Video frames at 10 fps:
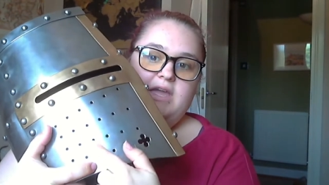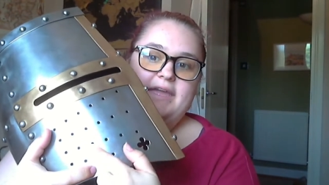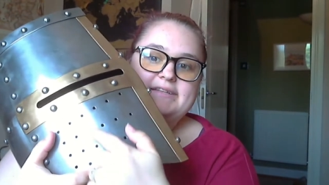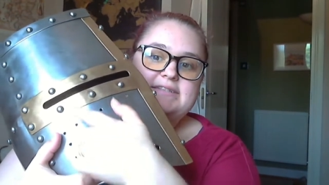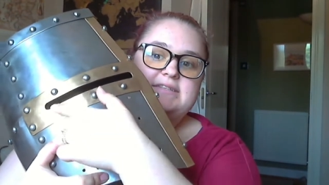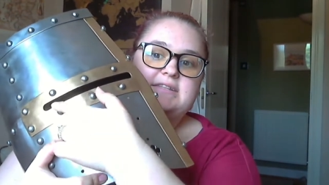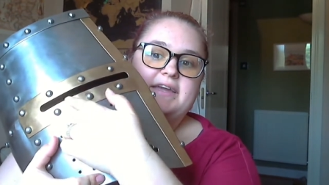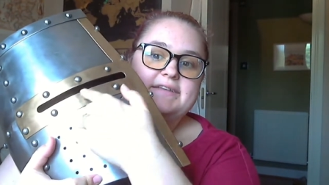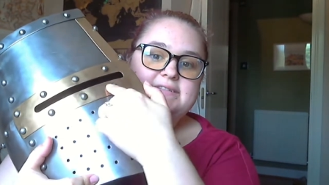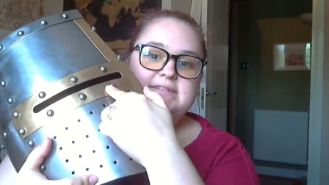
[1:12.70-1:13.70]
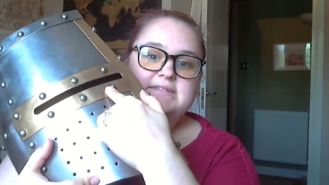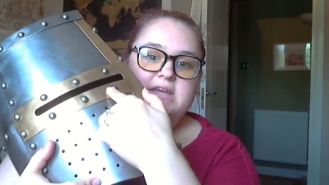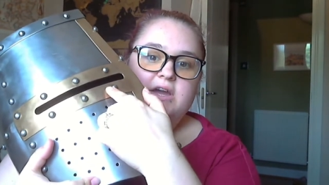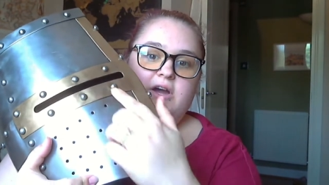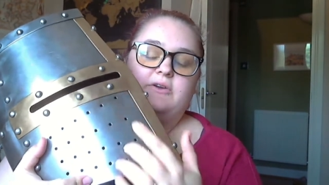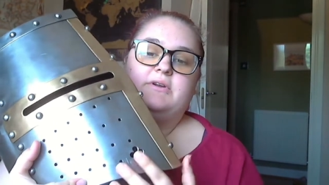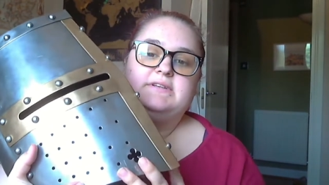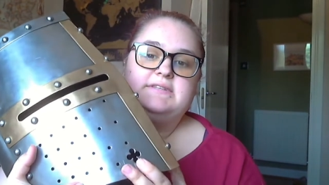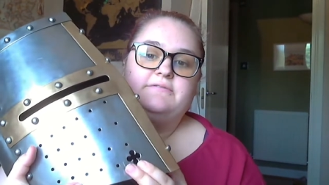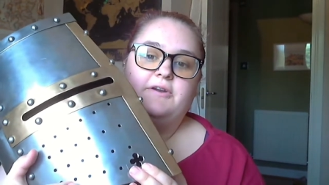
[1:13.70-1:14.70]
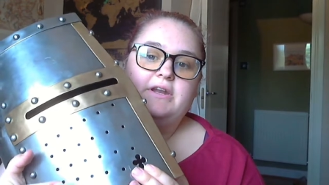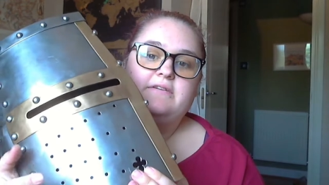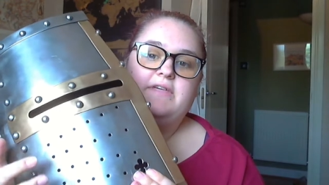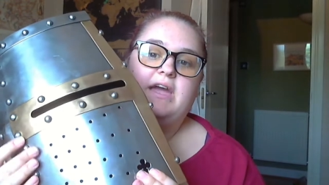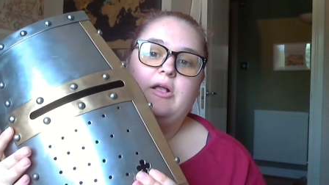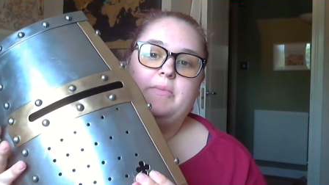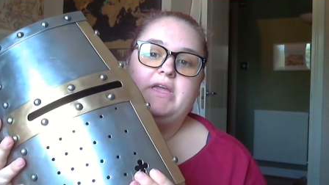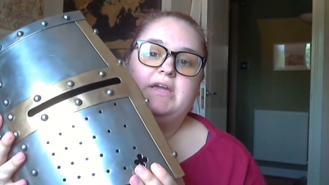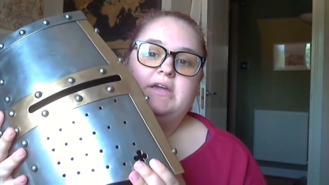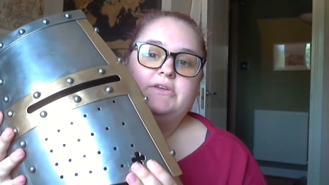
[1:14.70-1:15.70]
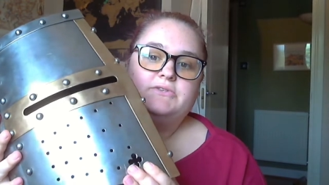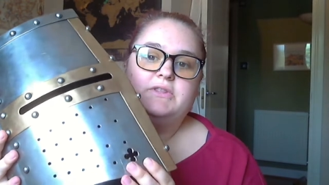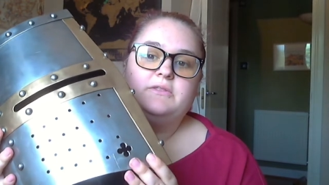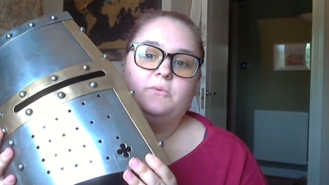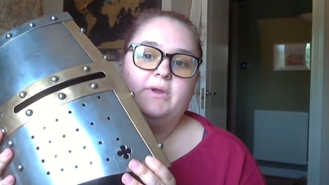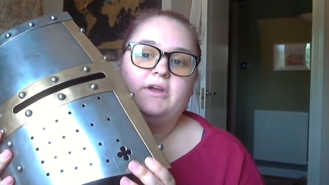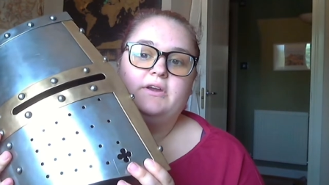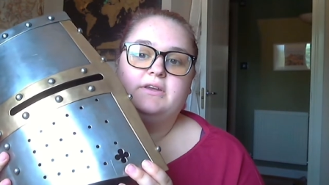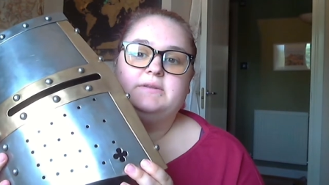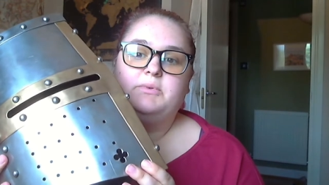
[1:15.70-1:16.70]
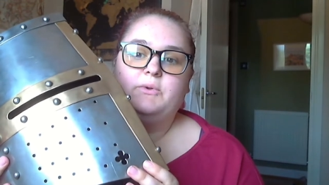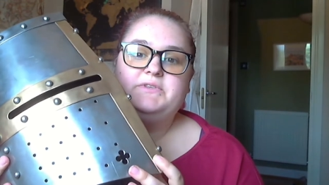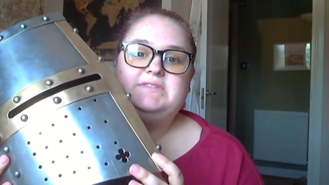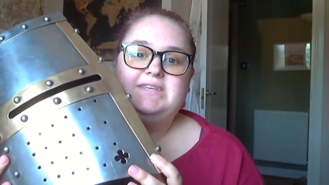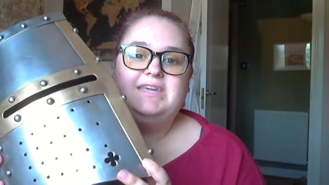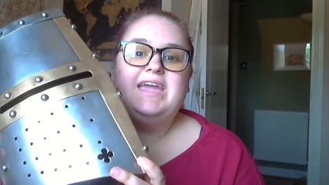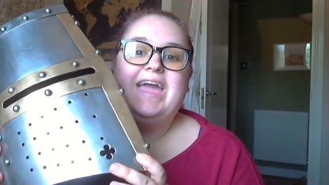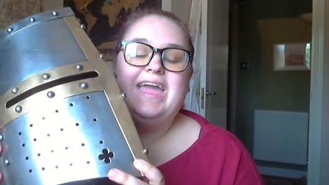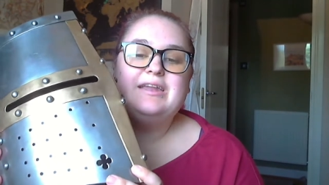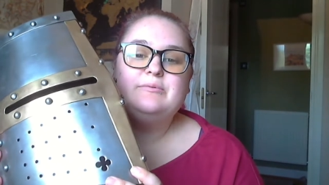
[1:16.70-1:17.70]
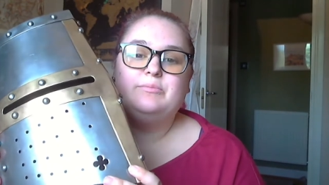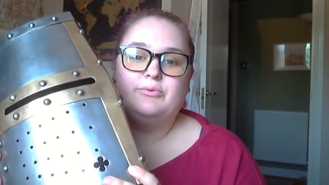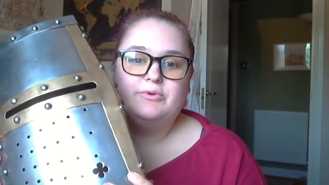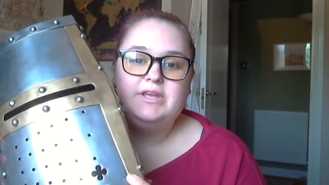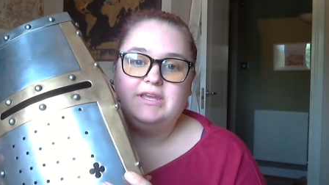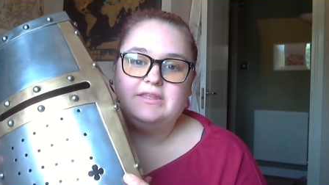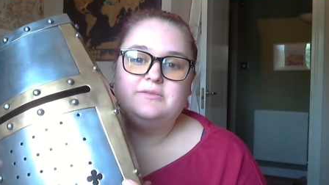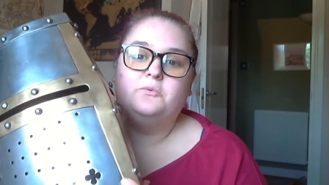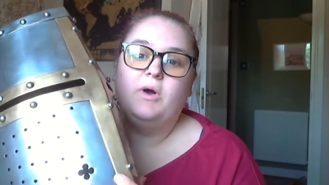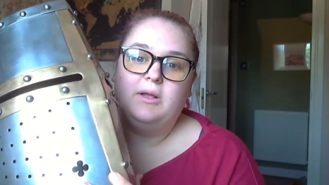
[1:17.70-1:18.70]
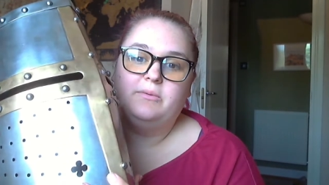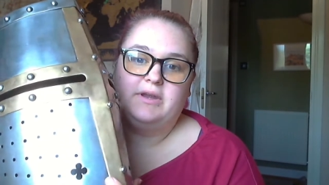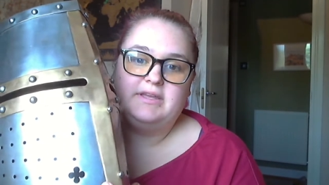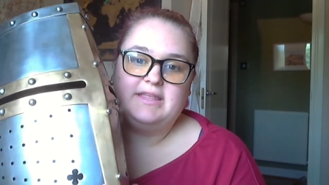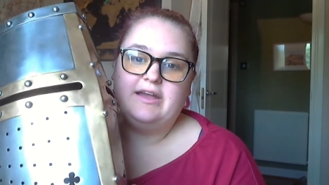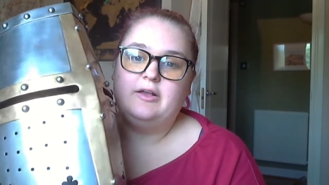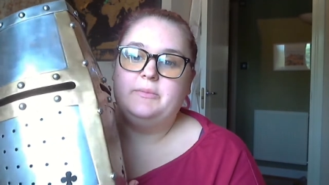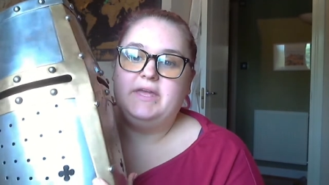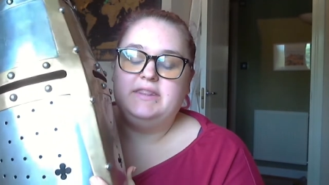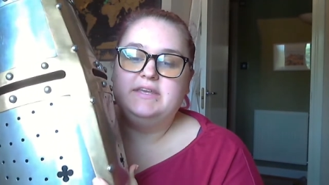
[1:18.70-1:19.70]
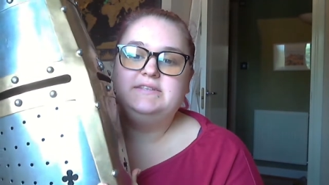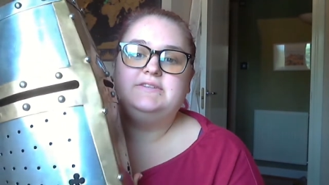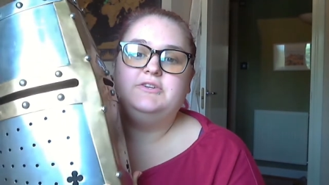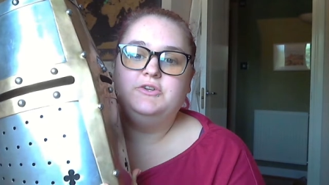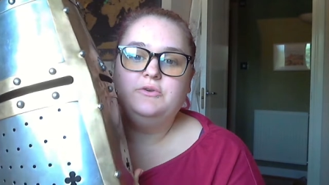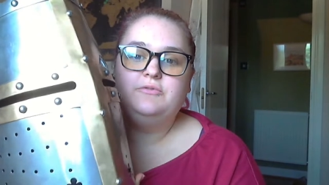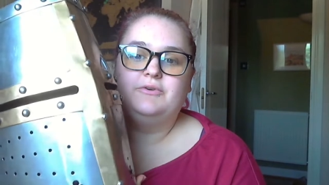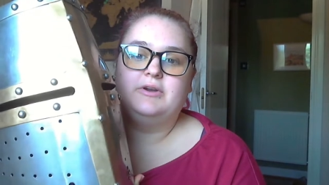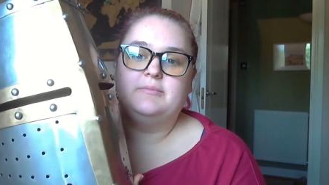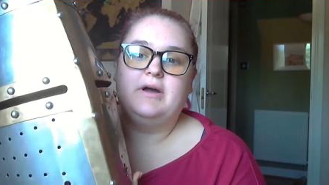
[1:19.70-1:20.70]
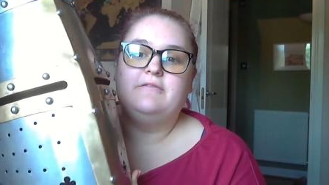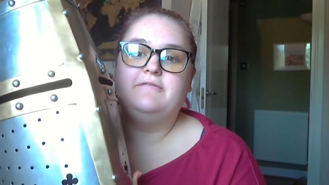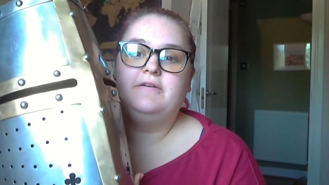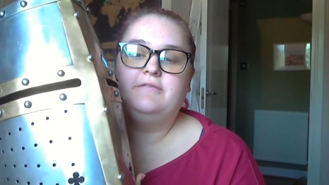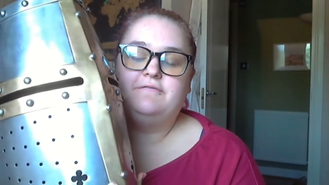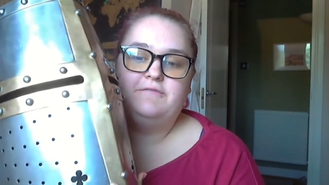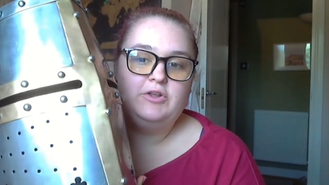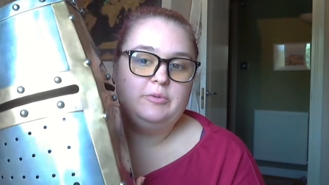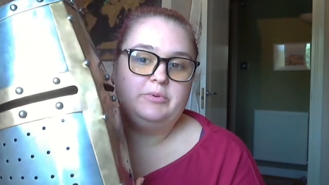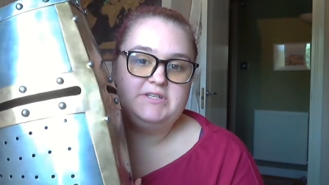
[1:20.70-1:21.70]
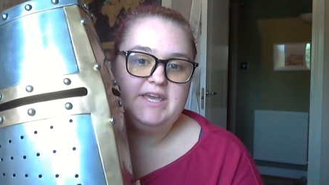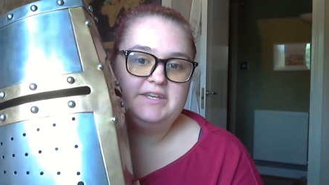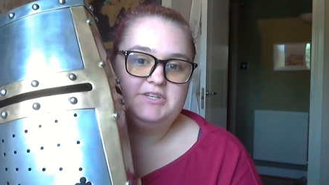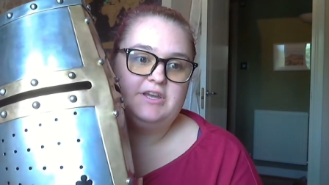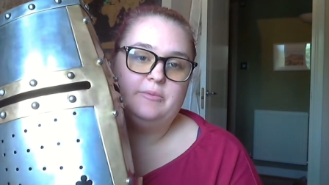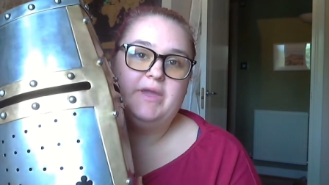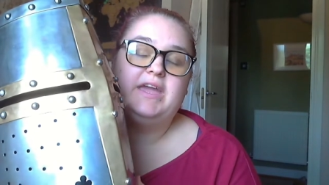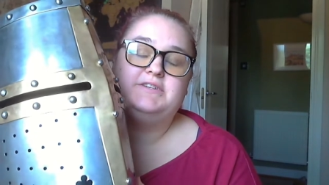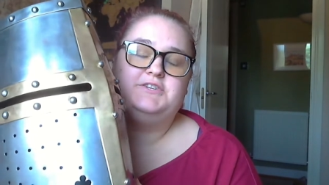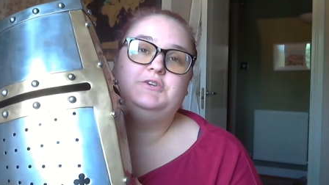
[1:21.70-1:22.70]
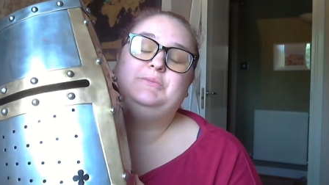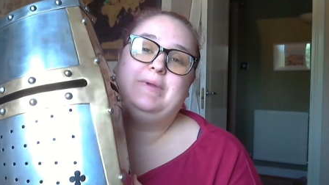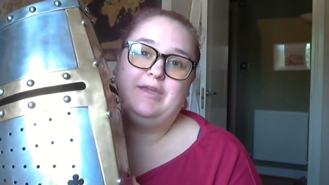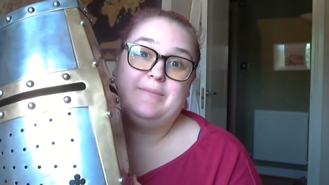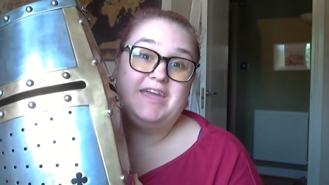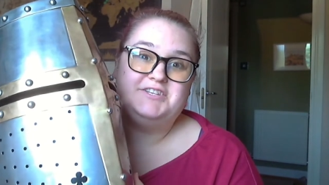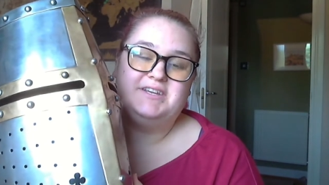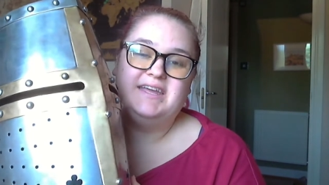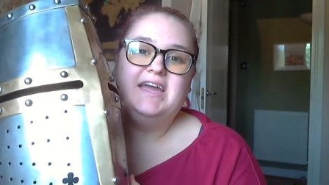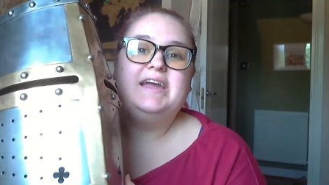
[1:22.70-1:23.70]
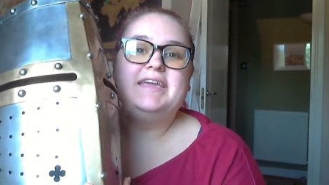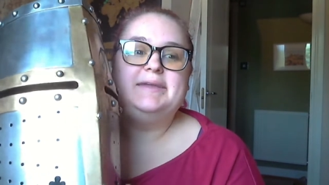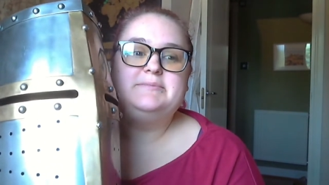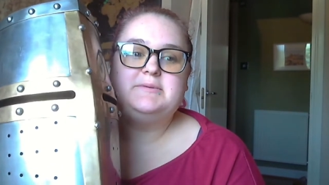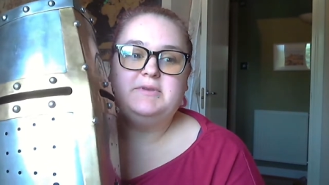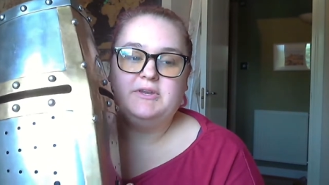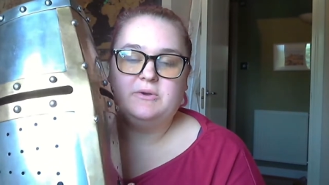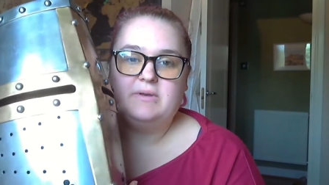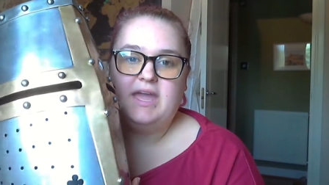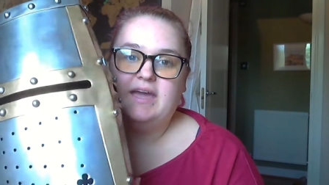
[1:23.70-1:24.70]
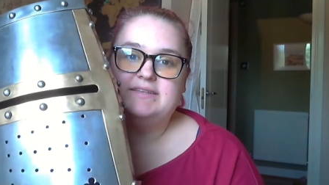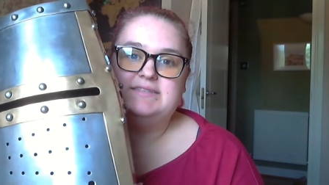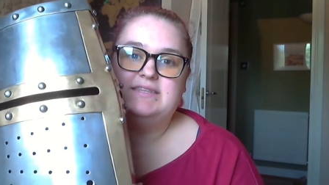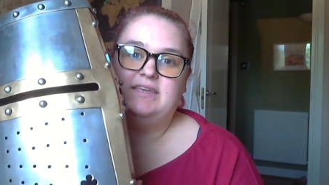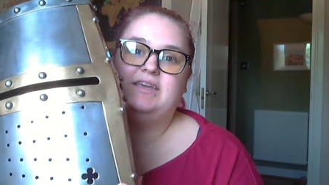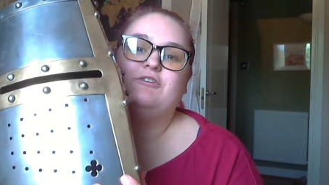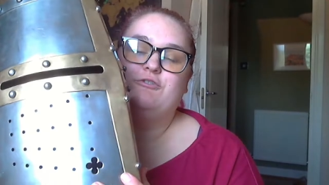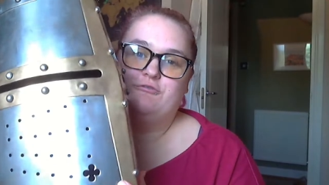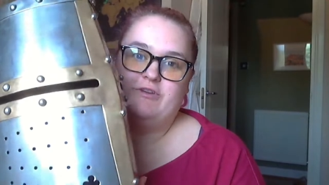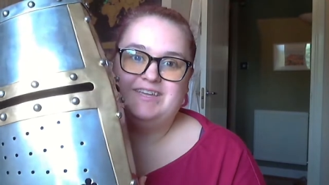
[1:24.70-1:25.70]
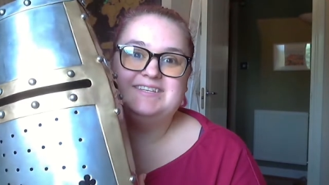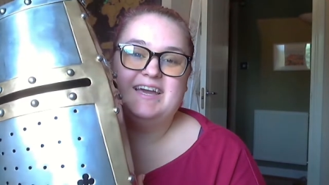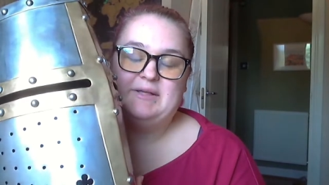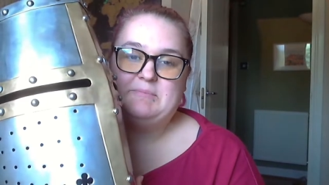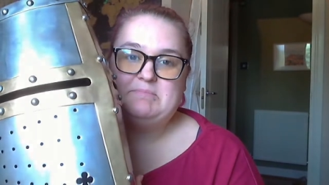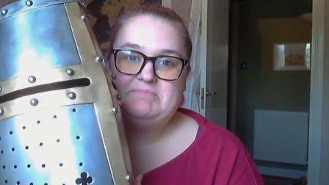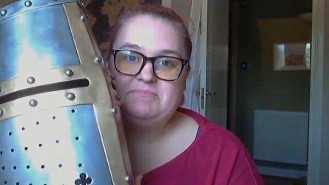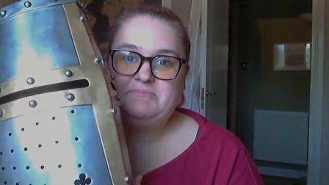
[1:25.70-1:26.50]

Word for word: and slits across the front of the helmet so that the wearer could both see and breathe while wearing the helmet. And this new form of full protection helmet, as you may imagine, came to be known as the Great Helm.